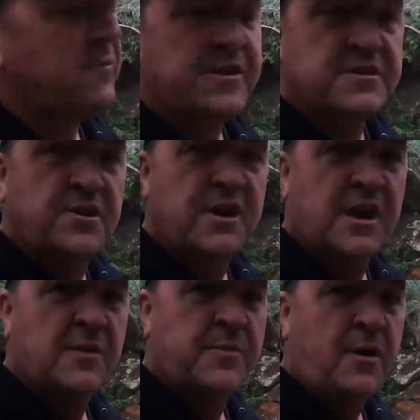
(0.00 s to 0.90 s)
with the
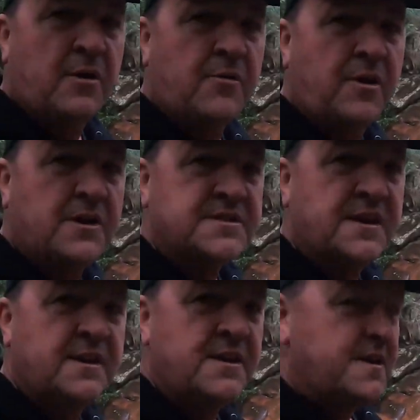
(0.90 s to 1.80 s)
circular polarizer,
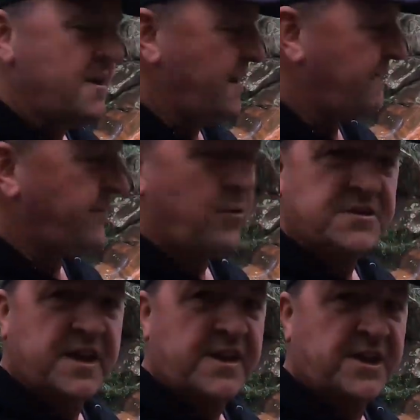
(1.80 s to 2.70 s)
a
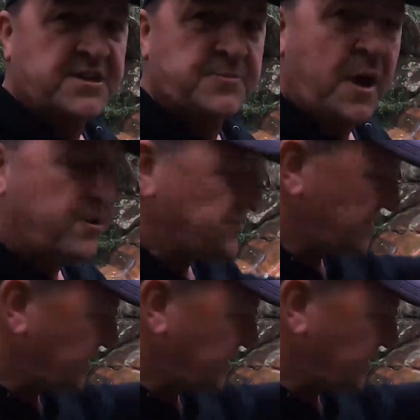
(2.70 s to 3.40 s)
4-second exposure